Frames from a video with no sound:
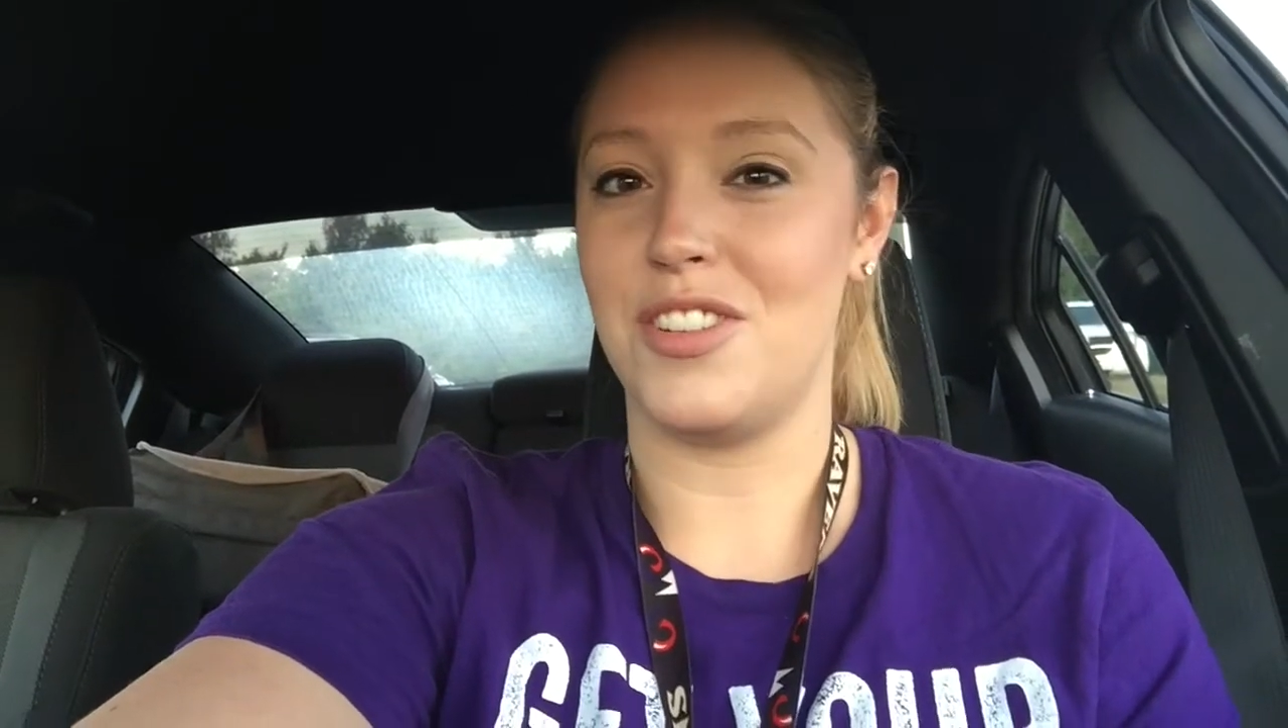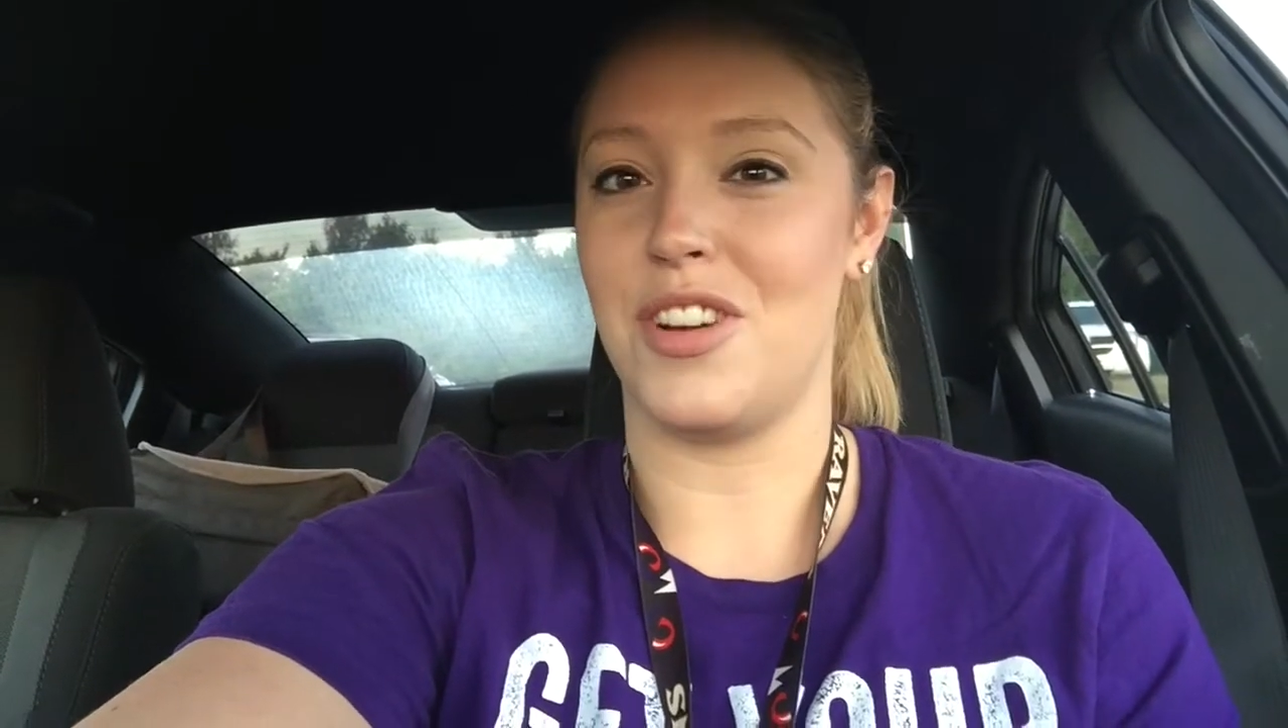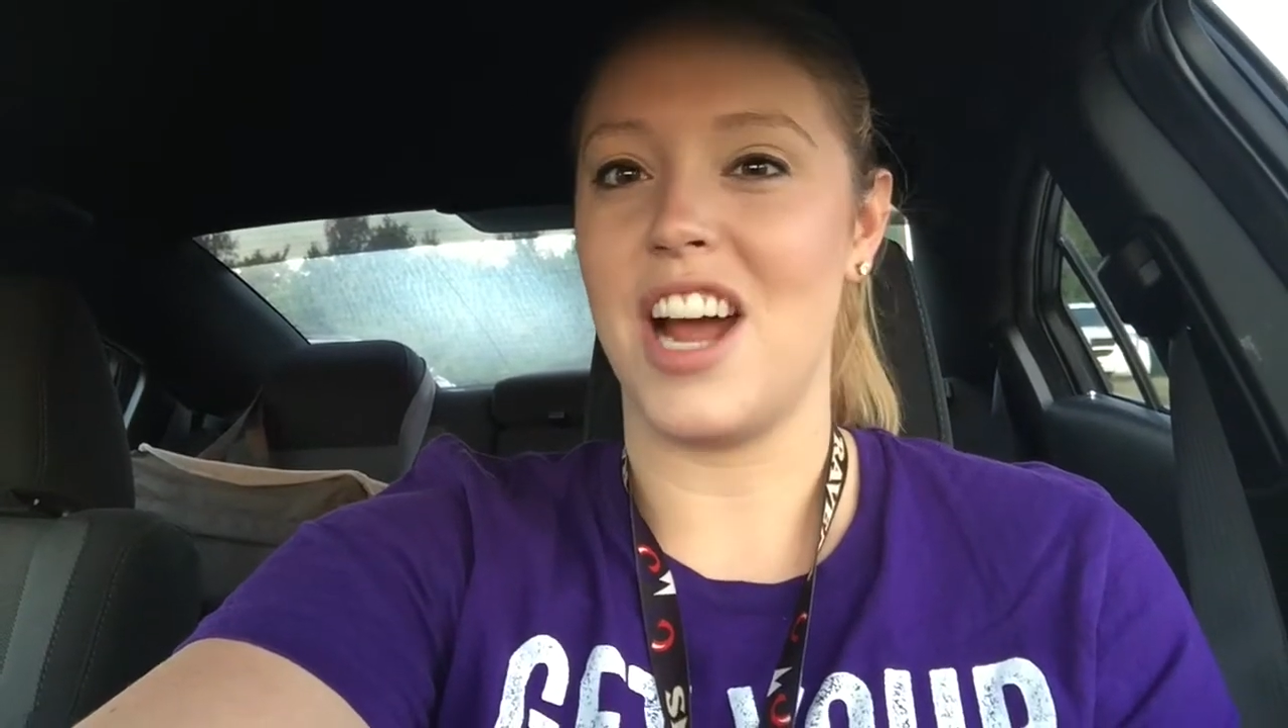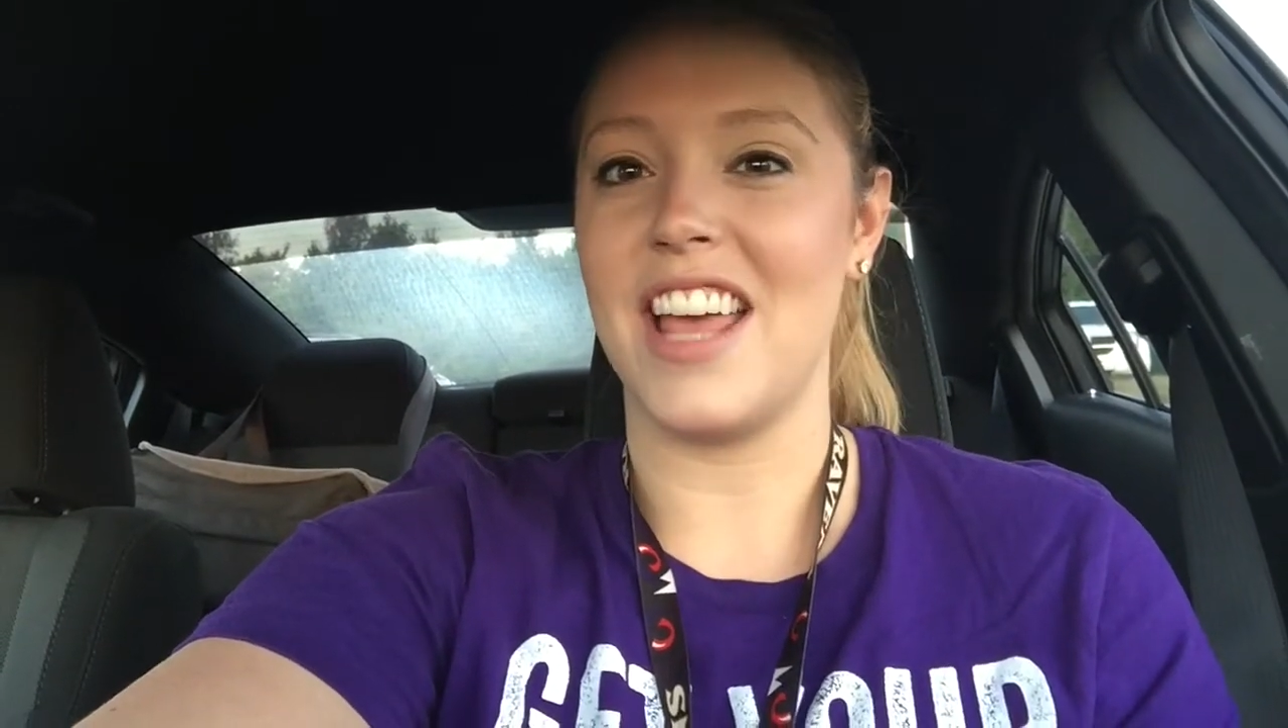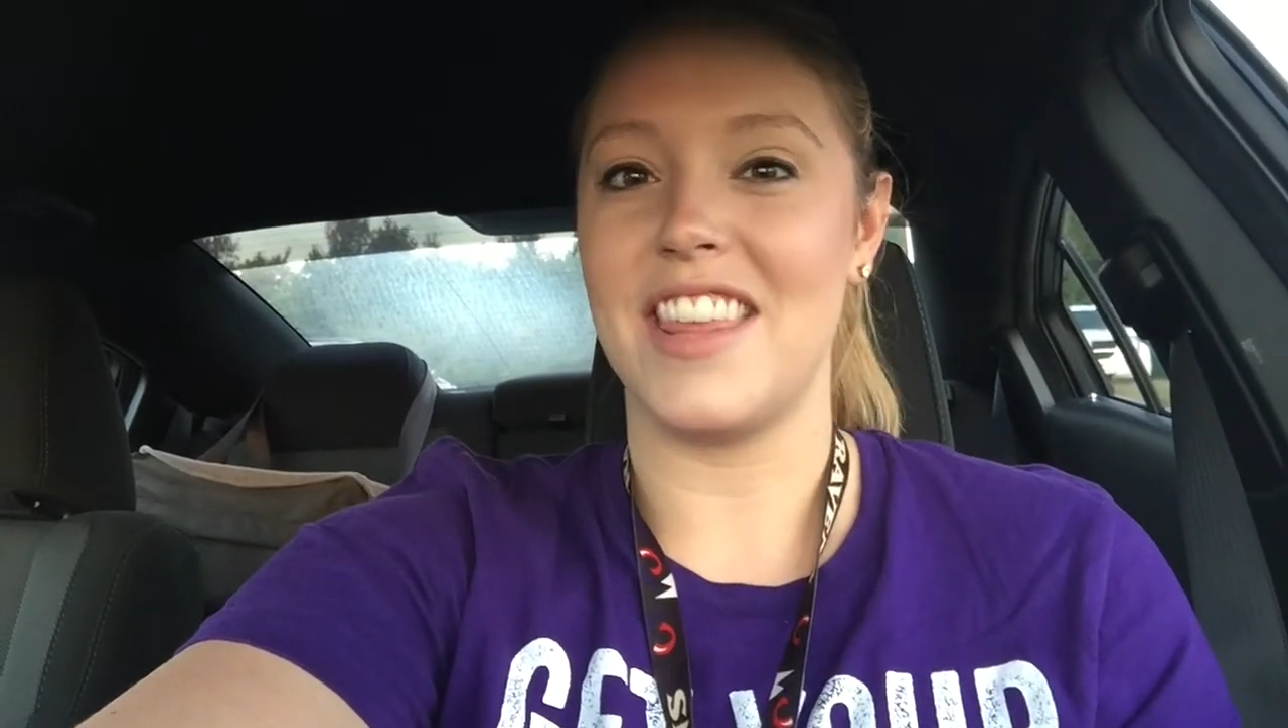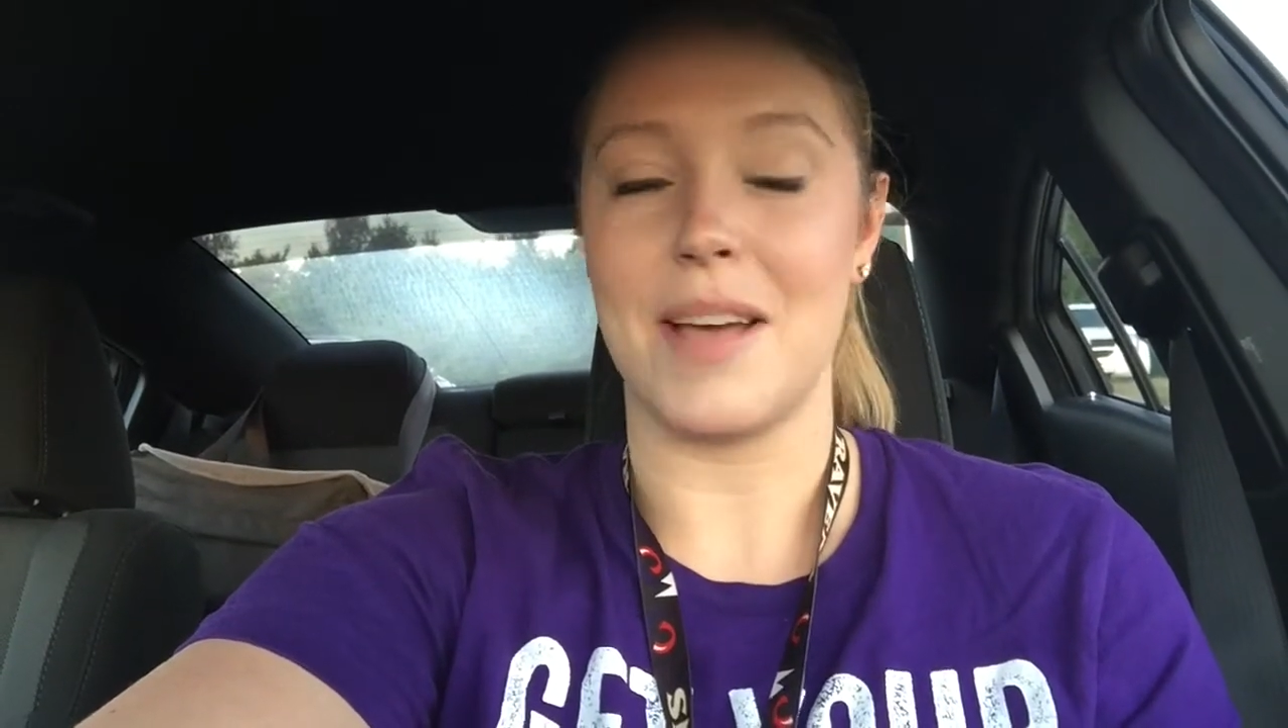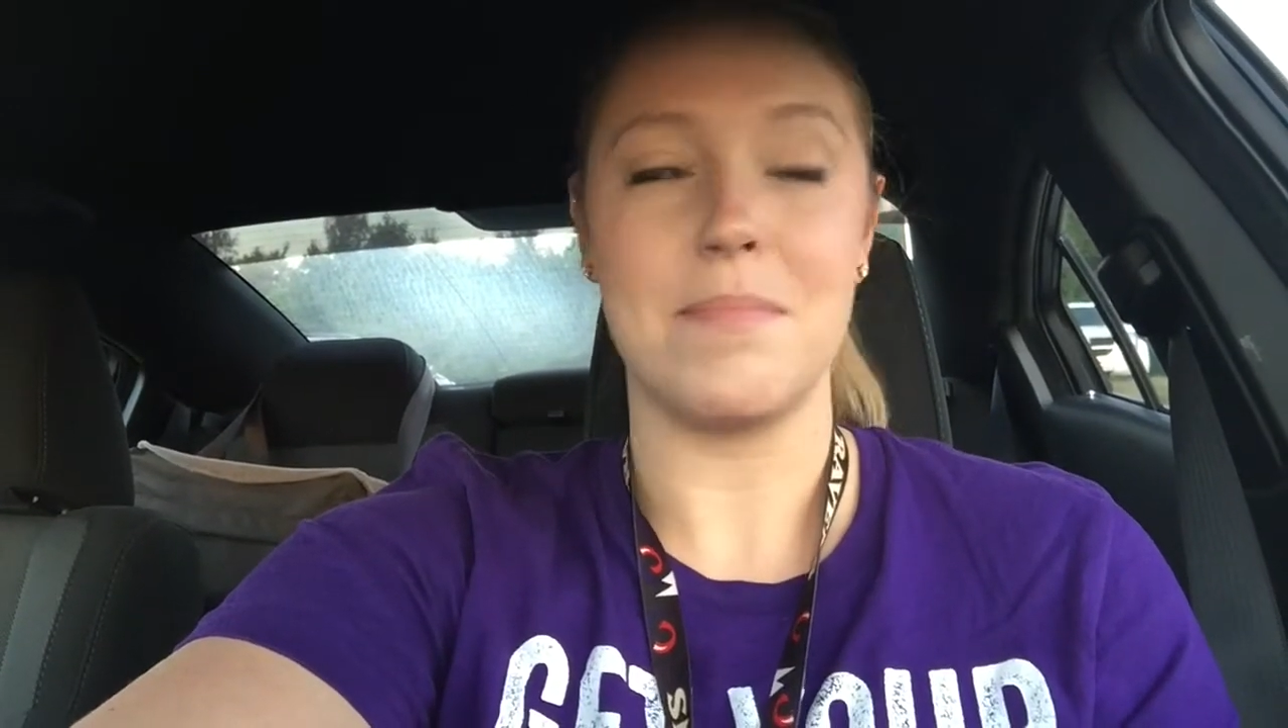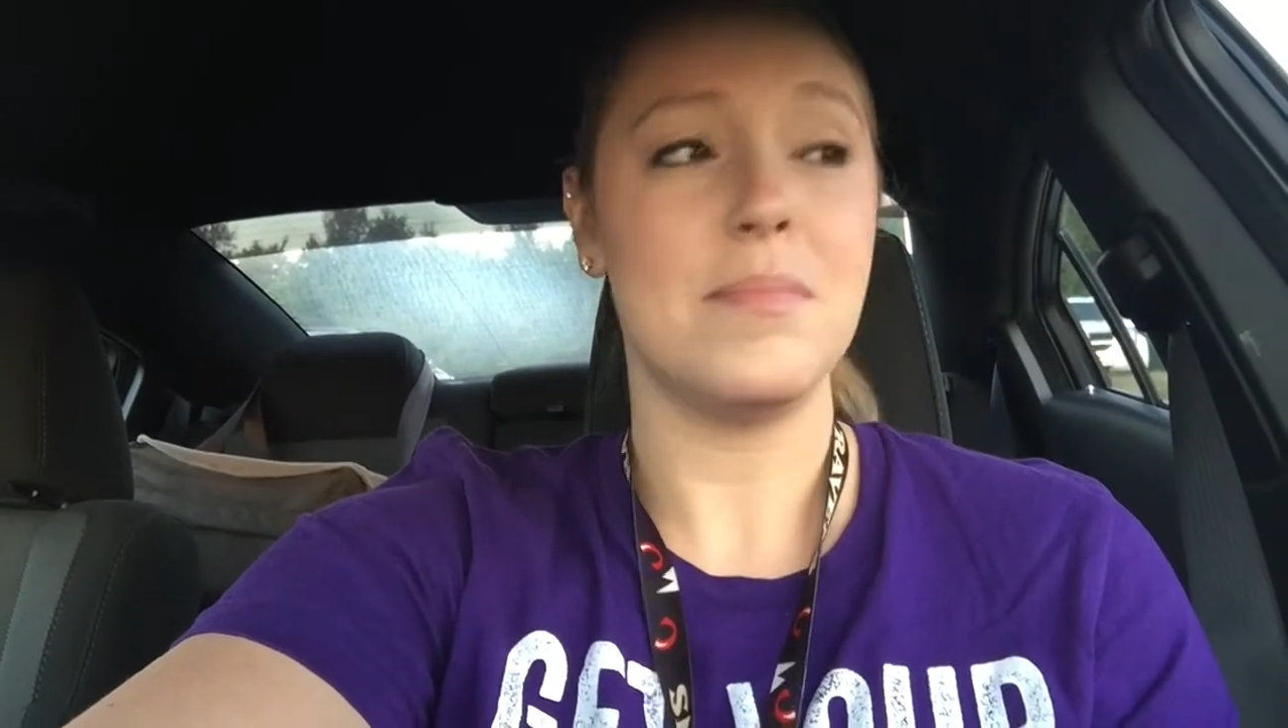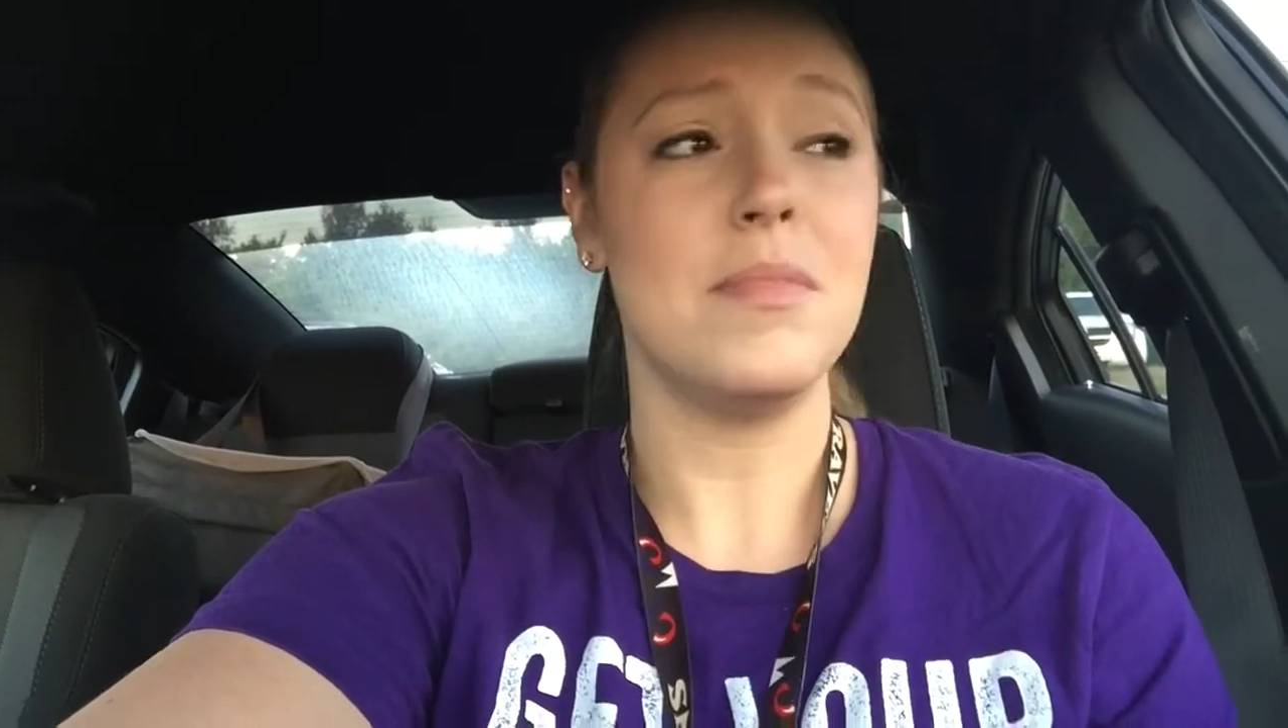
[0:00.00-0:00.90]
try them.